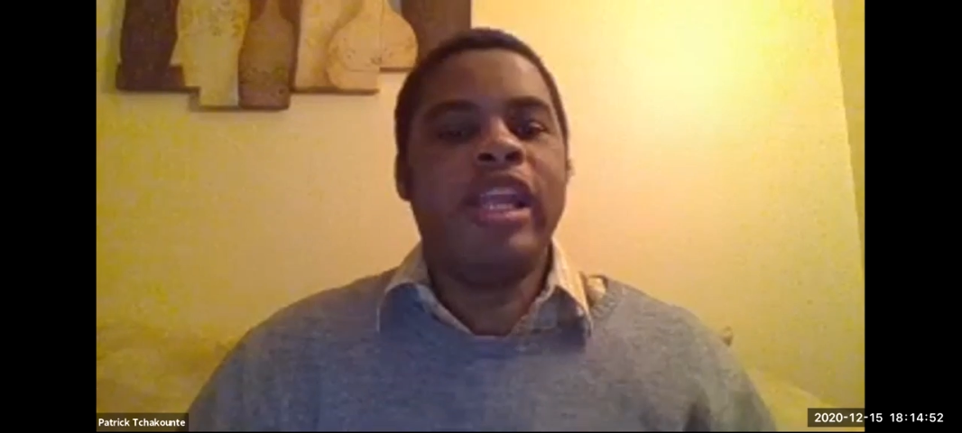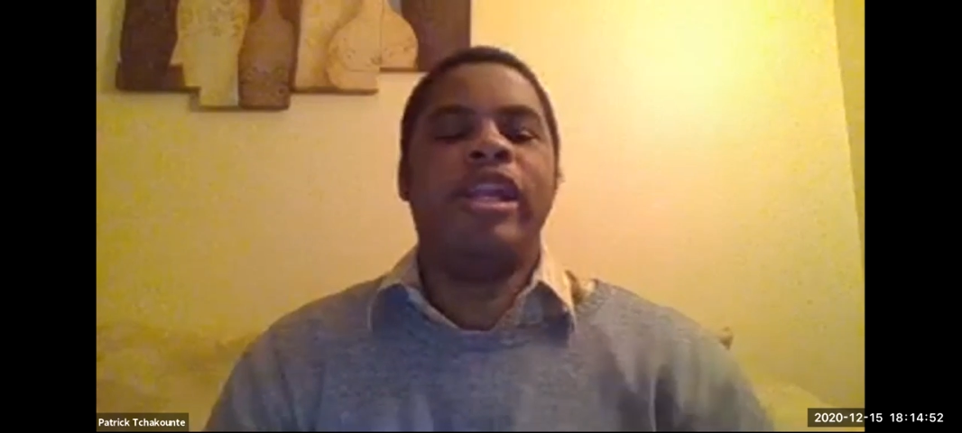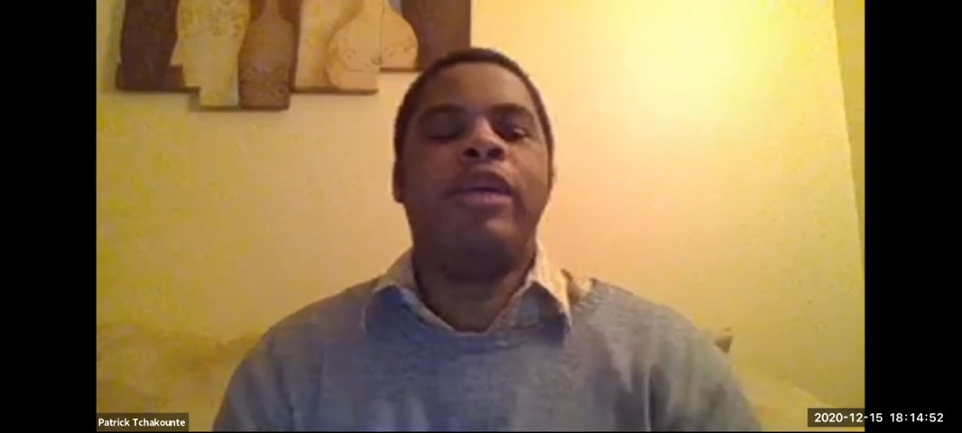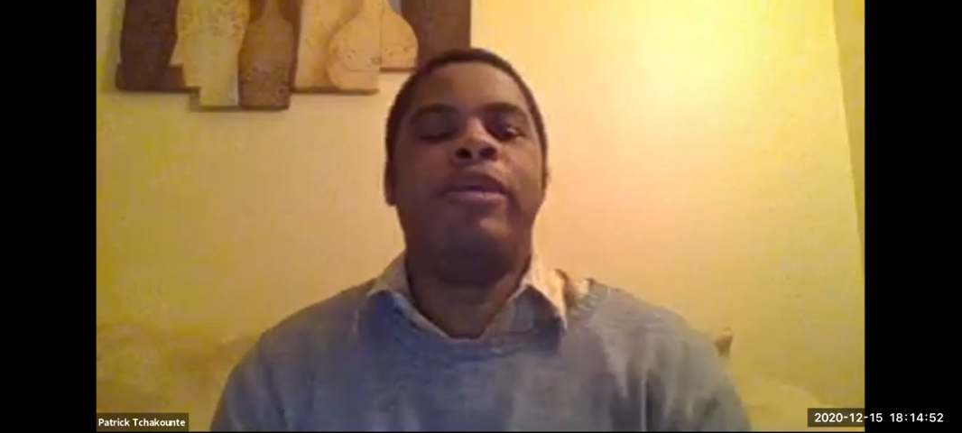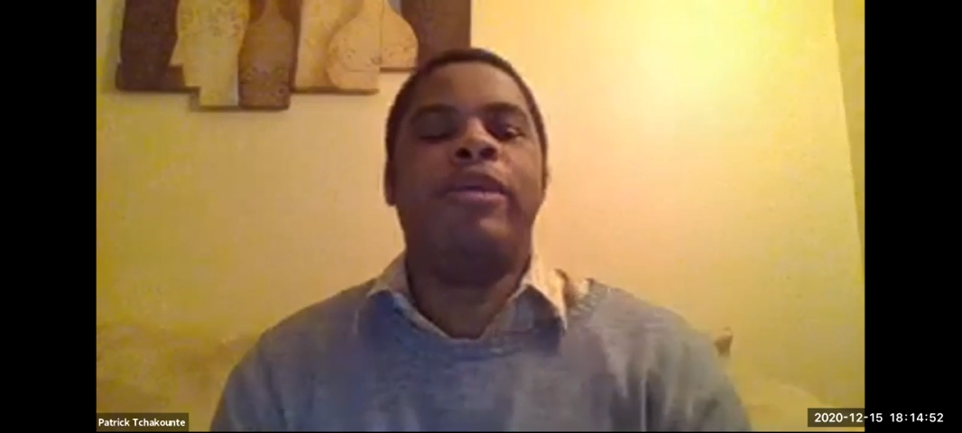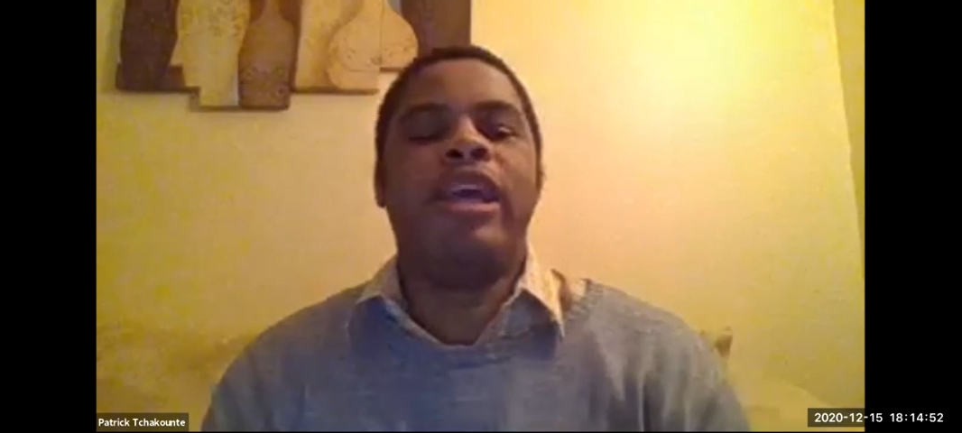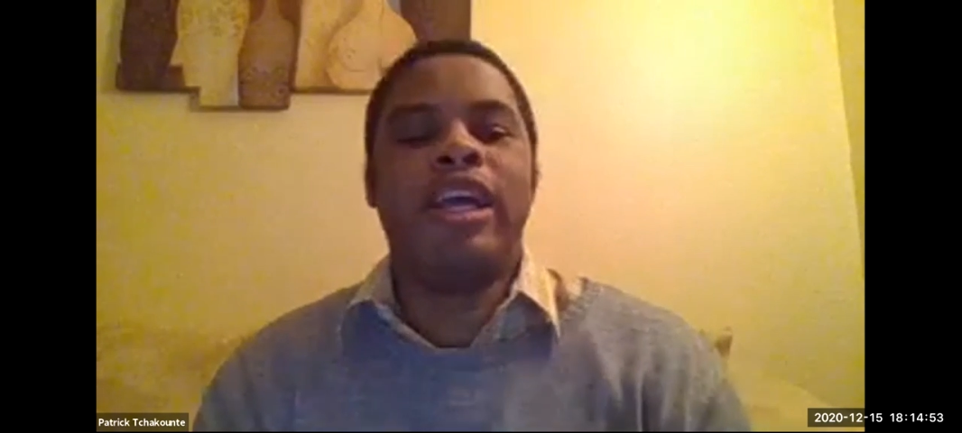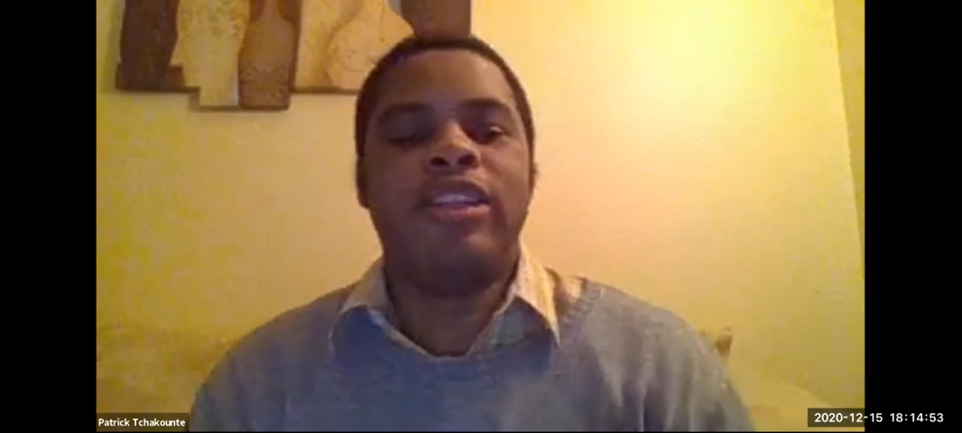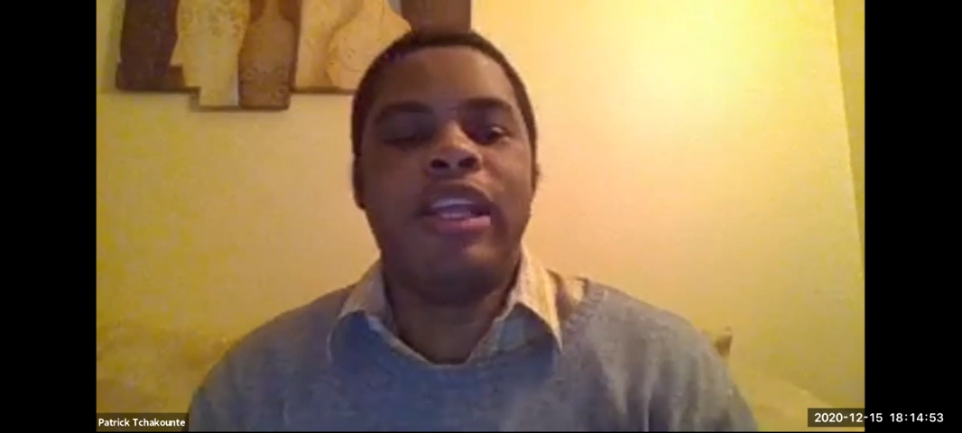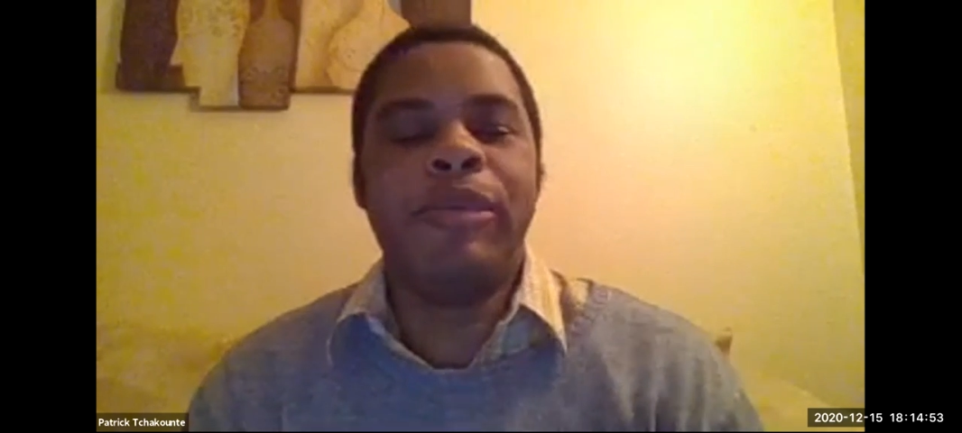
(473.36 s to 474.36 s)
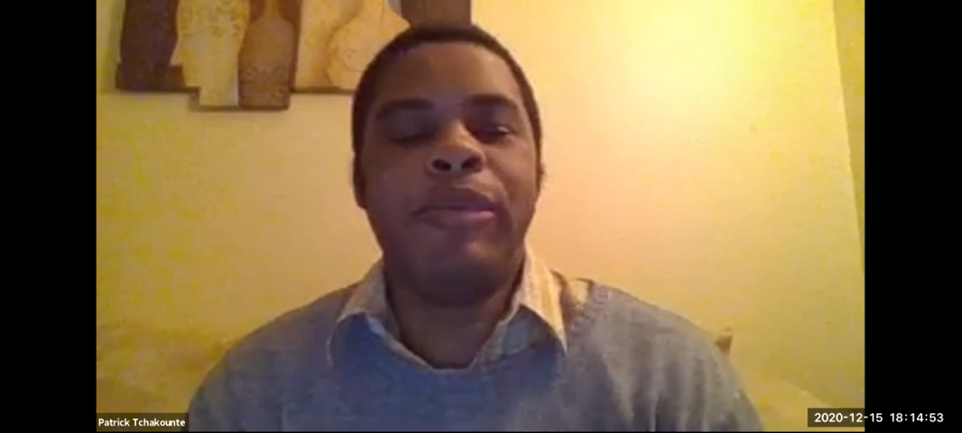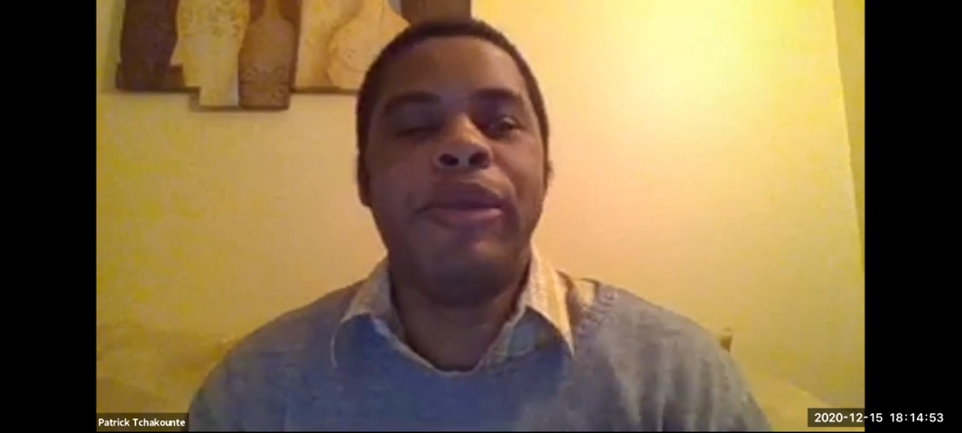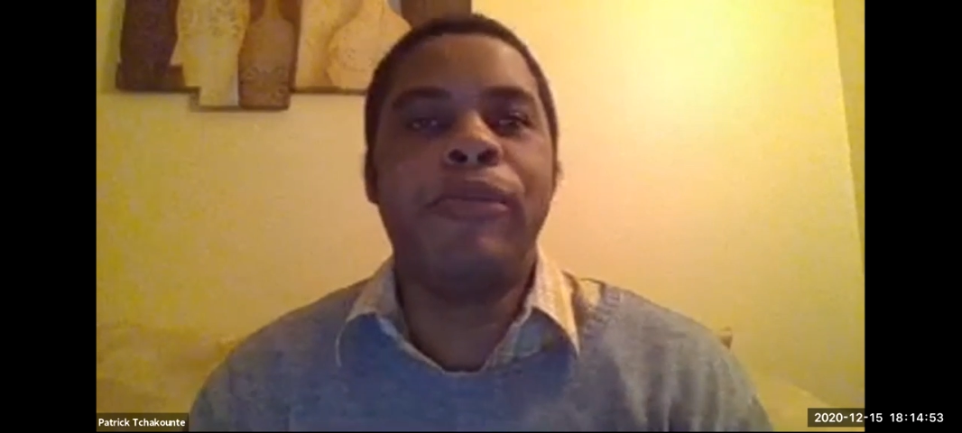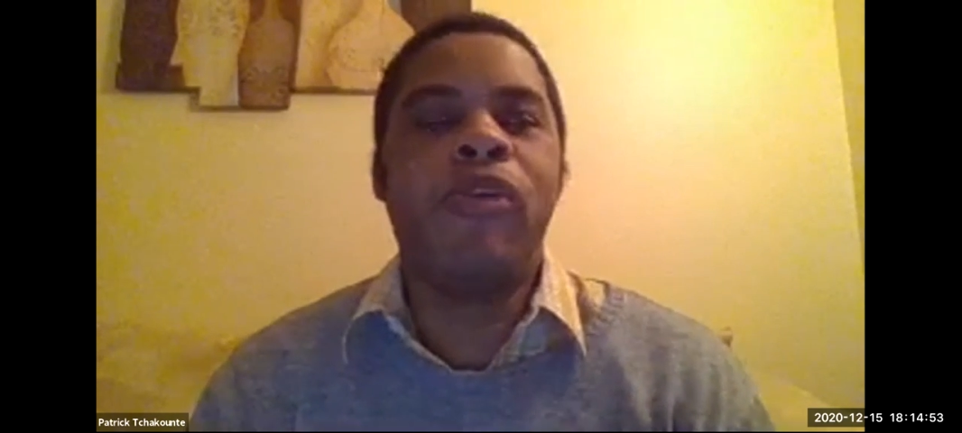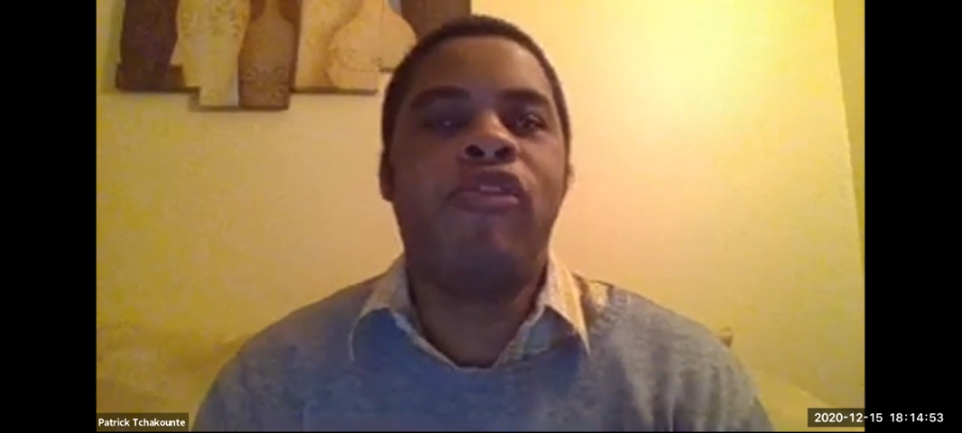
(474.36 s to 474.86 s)
me
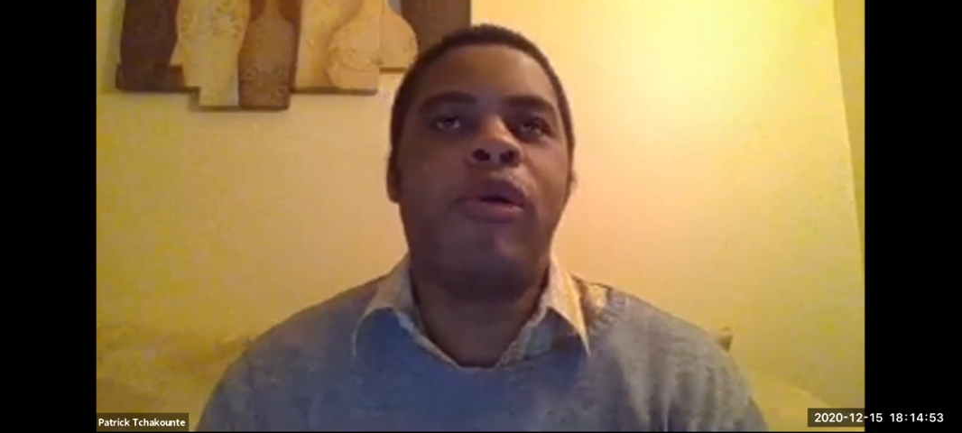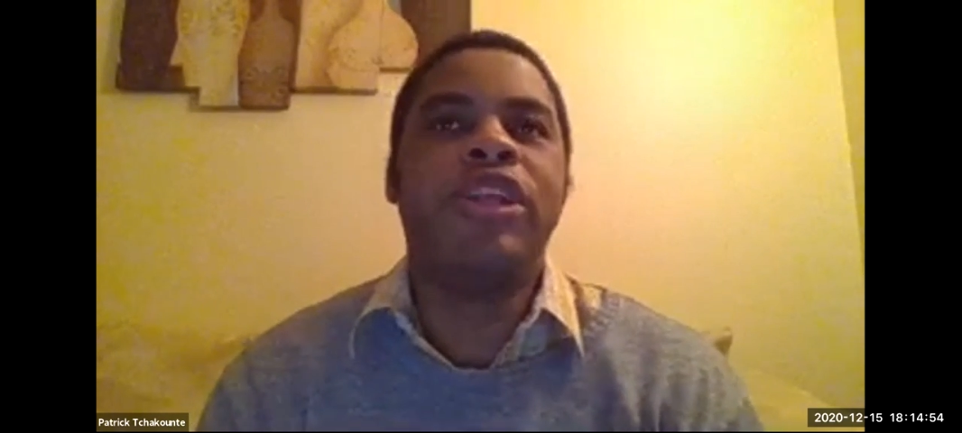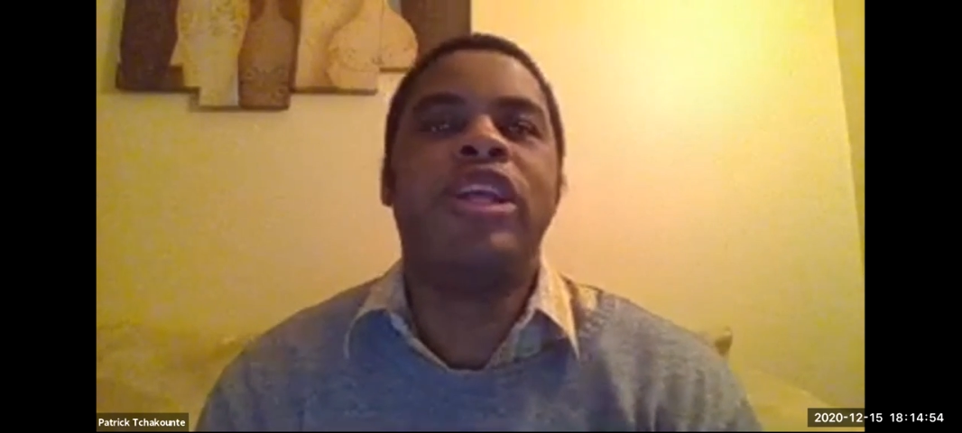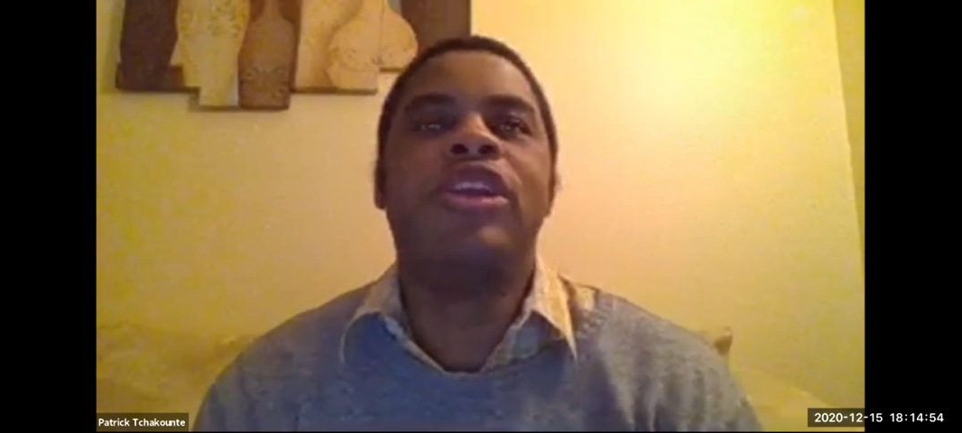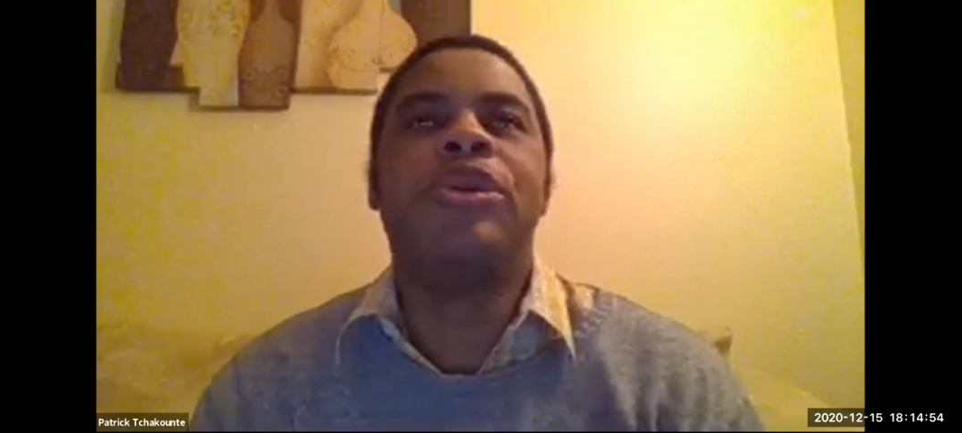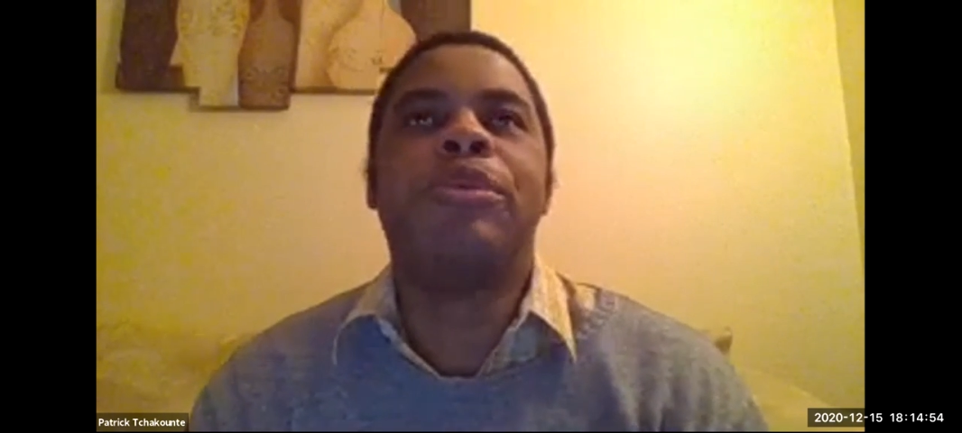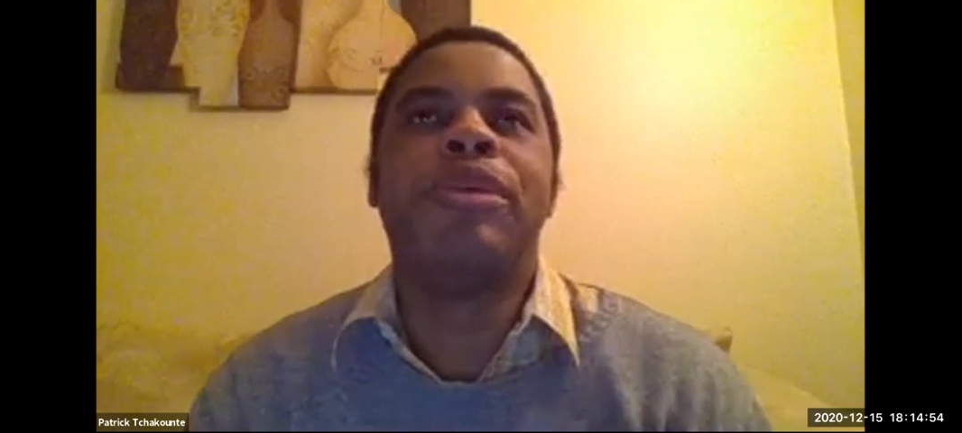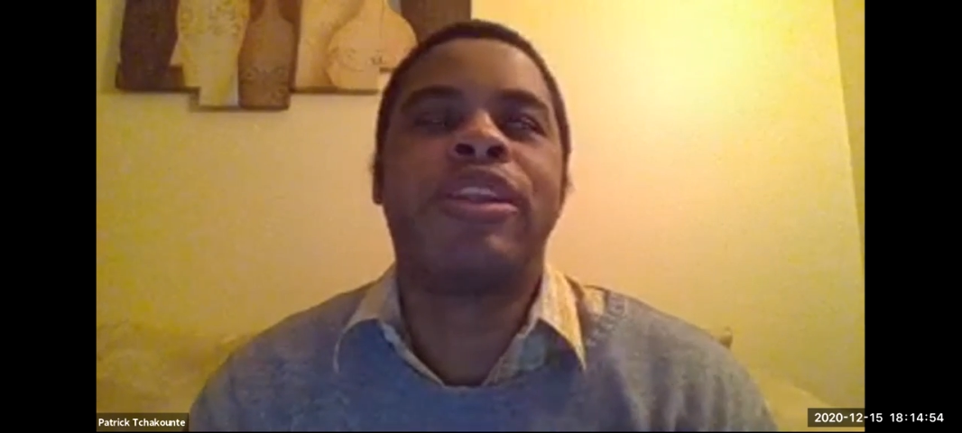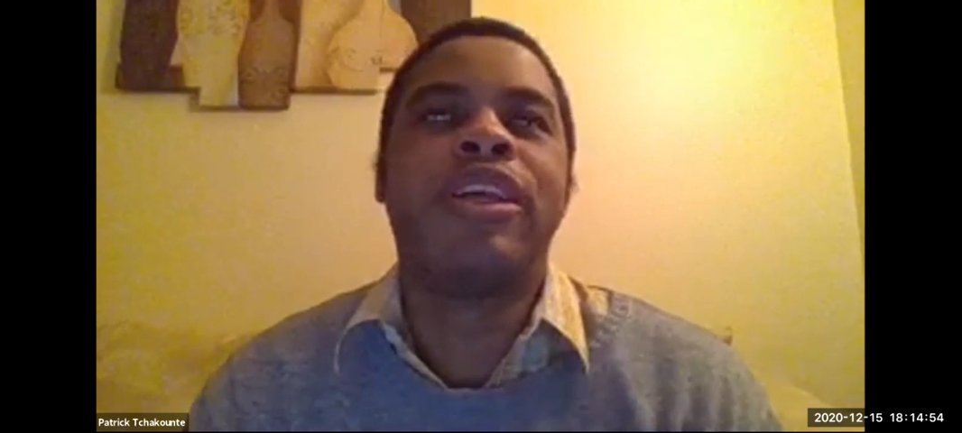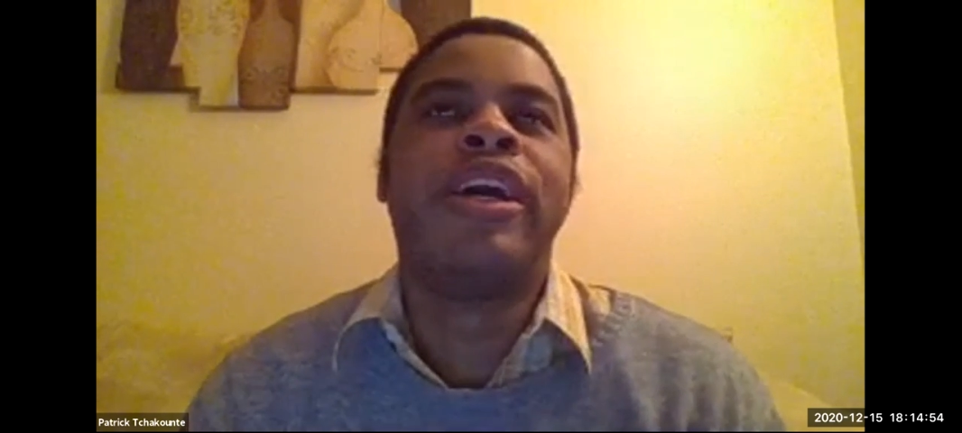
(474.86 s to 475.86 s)
move forward a little bit.